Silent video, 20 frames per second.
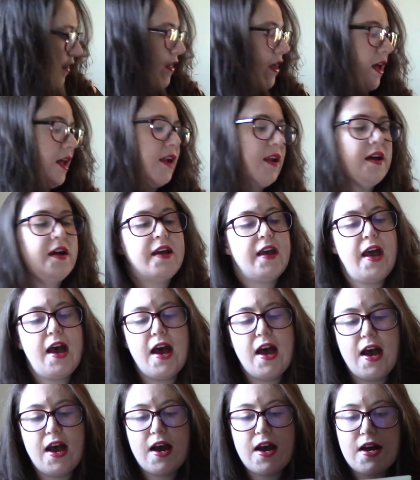then I
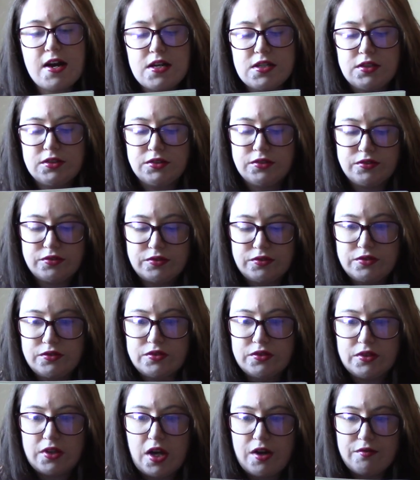have
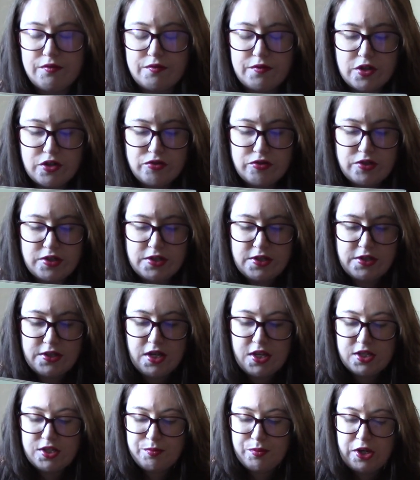a Frozen
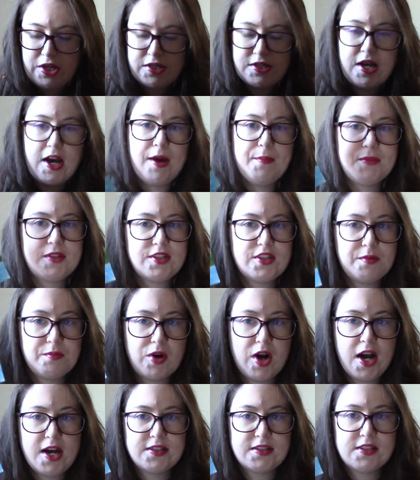a Springtime
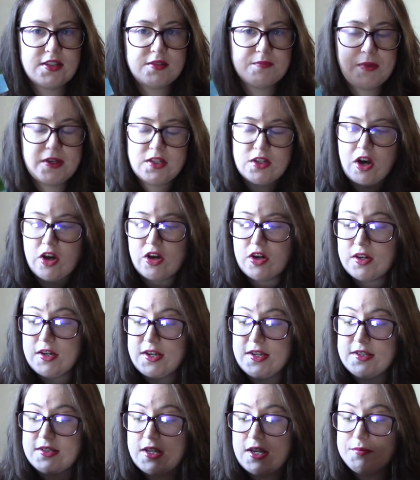Surprises. My daughter
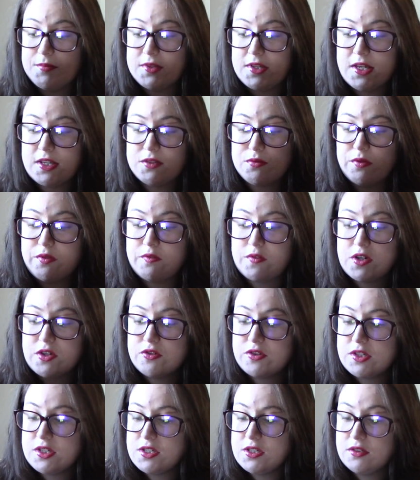is obsessed with
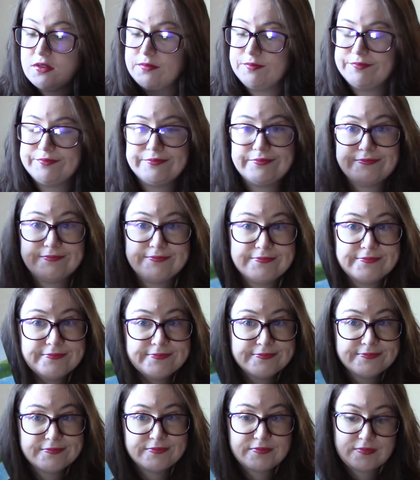Frozen.
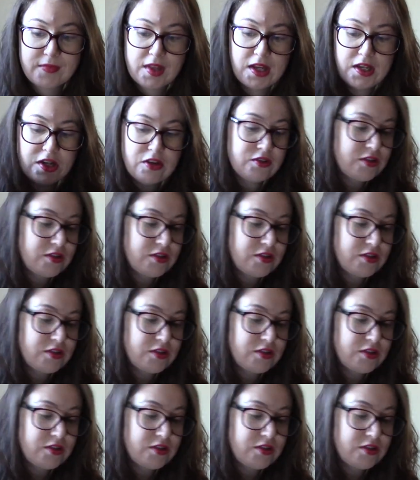No